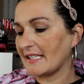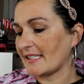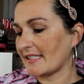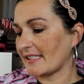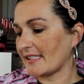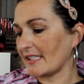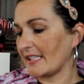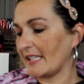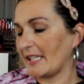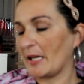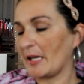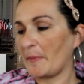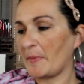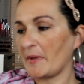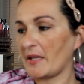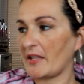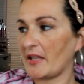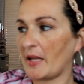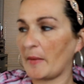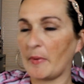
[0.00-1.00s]
slip,
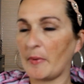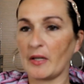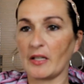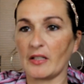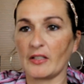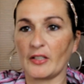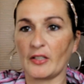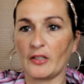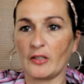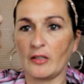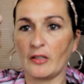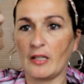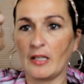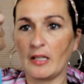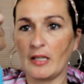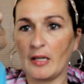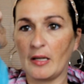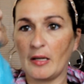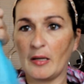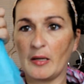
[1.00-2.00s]
and then they put a little
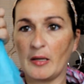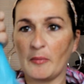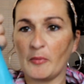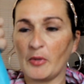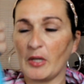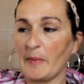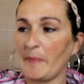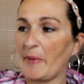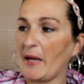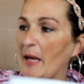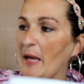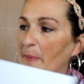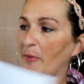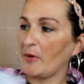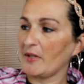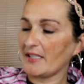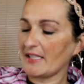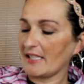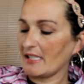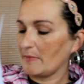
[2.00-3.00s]
pretty
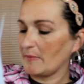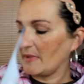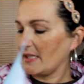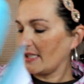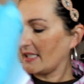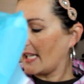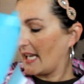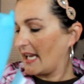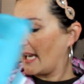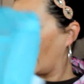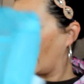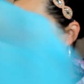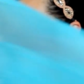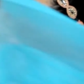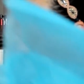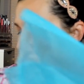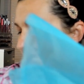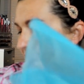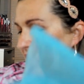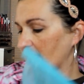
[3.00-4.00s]
paper. It says Miss A
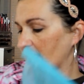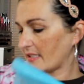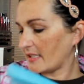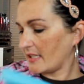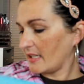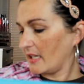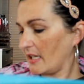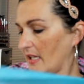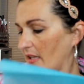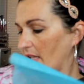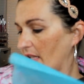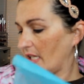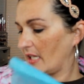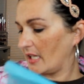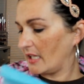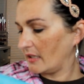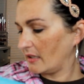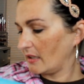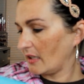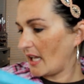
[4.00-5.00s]
on it, and
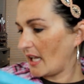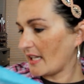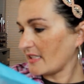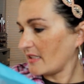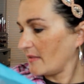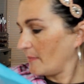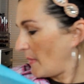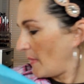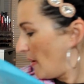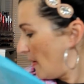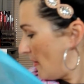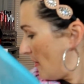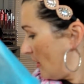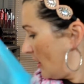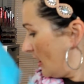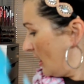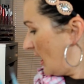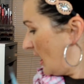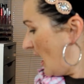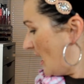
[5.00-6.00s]
then lots and
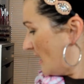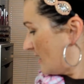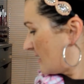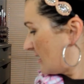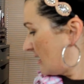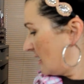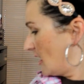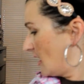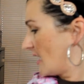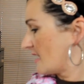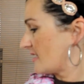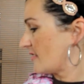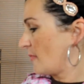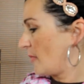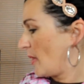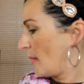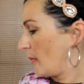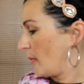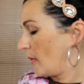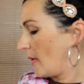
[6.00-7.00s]
lots and lots of
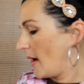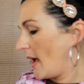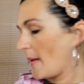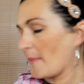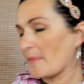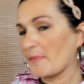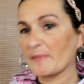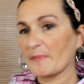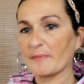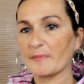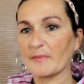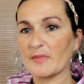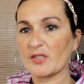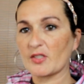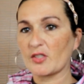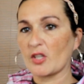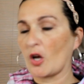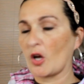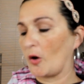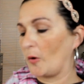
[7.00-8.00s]
bubble wrap.
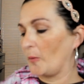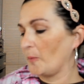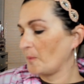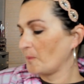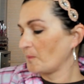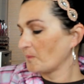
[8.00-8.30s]
So